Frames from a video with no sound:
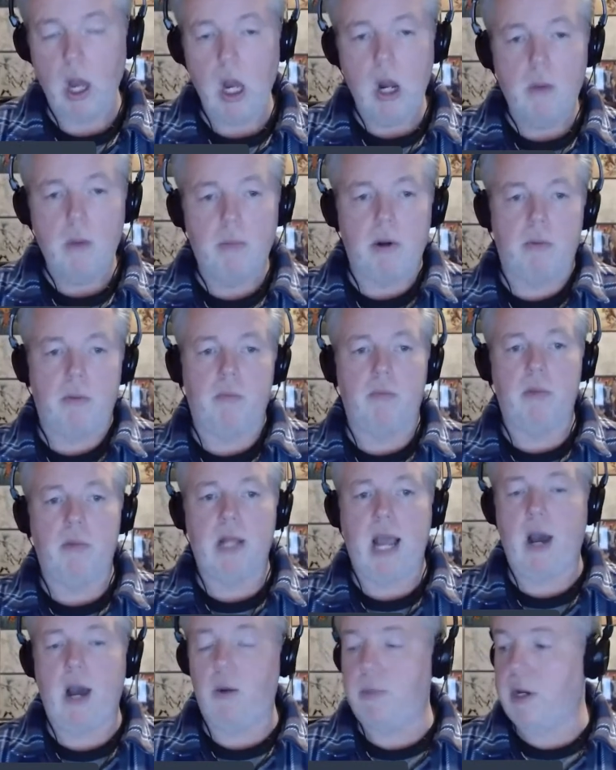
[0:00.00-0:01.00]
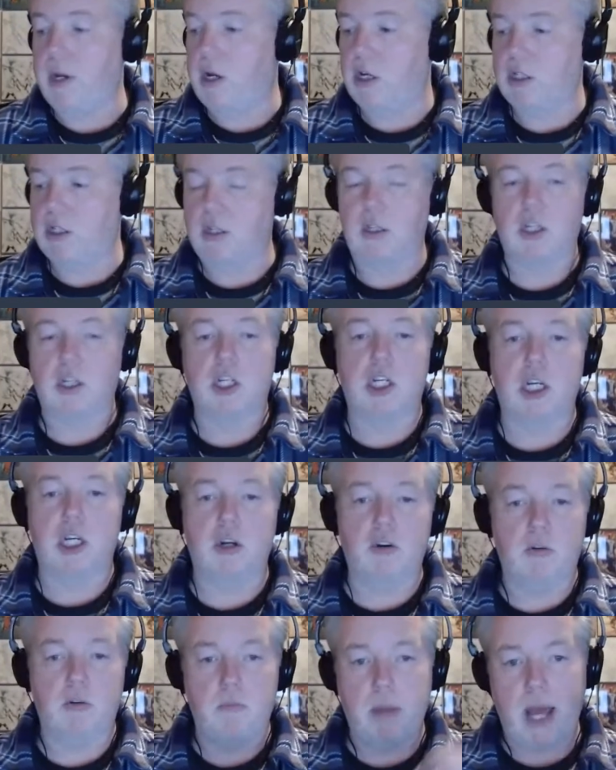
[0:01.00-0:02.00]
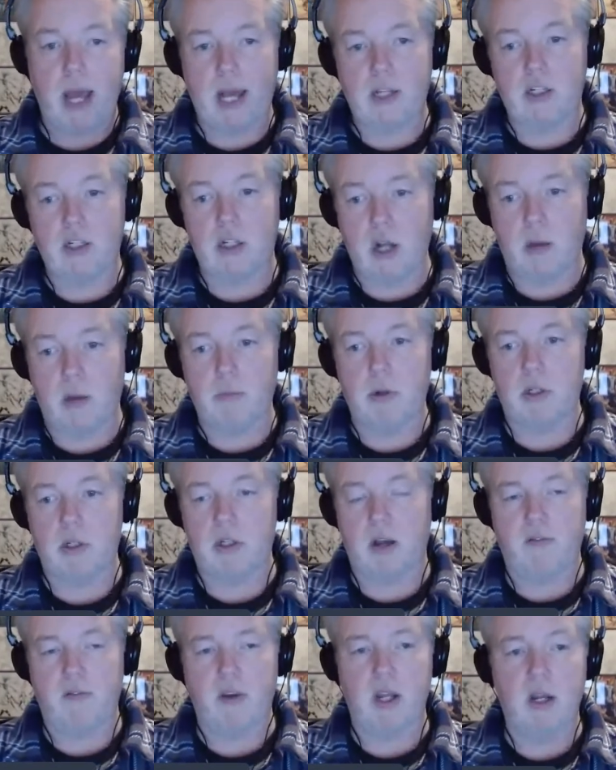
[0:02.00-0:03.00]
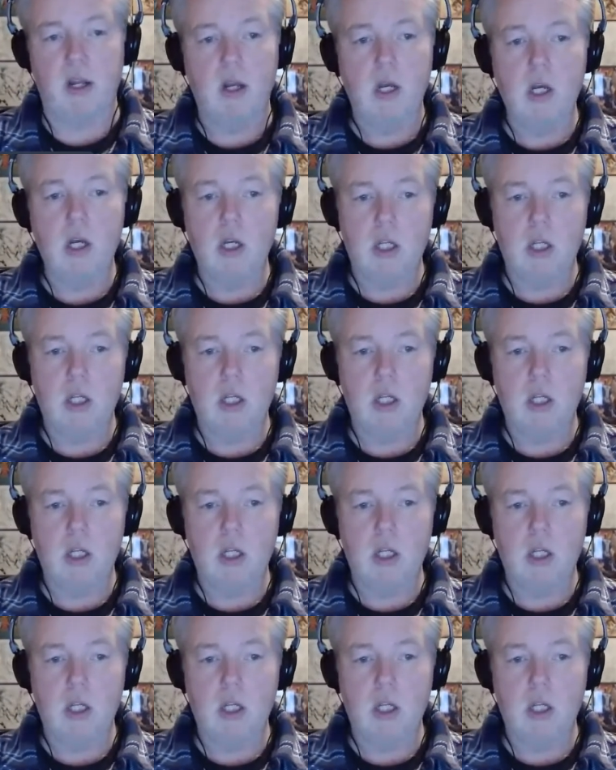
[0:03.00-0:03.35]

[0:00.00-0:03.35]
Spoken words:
Yeah. But now because of the sheer mass numbers of it,